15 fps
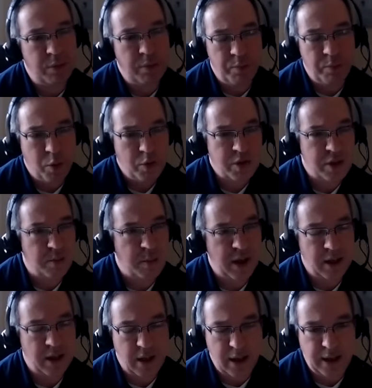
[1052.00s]
most of my
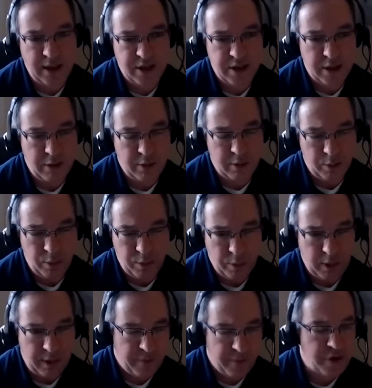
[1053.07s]
clients,
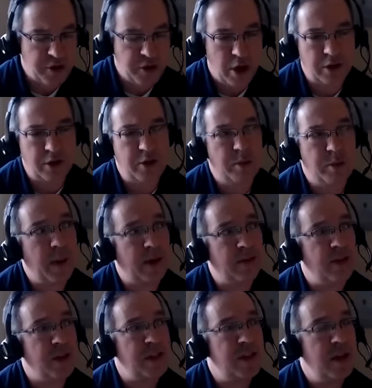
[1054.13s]
when I first talk to them about
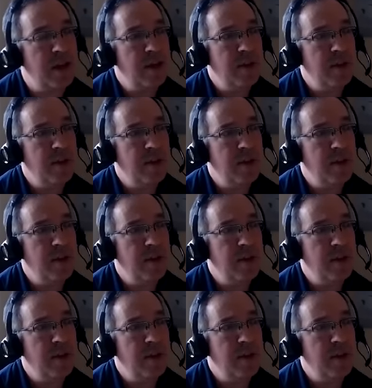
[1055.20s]
this,